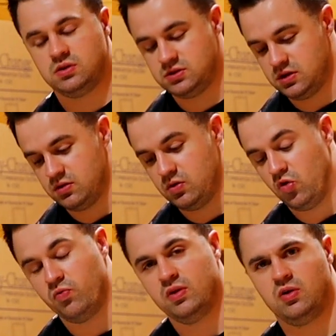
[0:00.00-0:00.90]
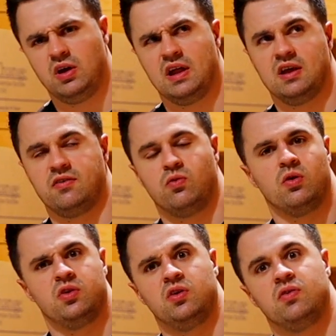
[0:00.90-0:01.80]
So hopefully it'll get like
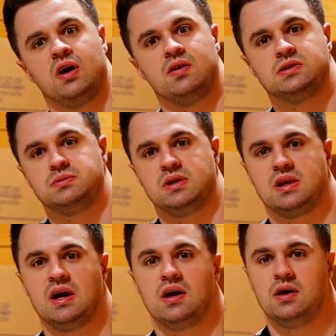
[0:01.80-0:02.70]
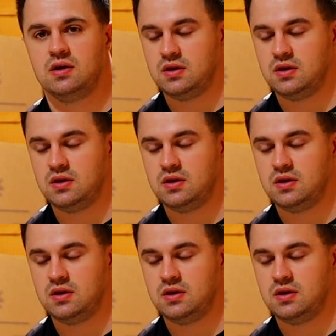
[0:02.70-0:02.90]
435 or something like that.